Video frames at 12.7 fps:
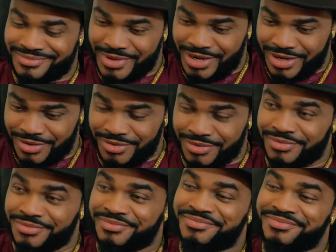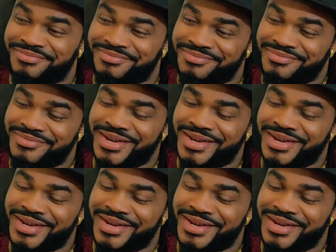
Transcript: Thank you, Frank.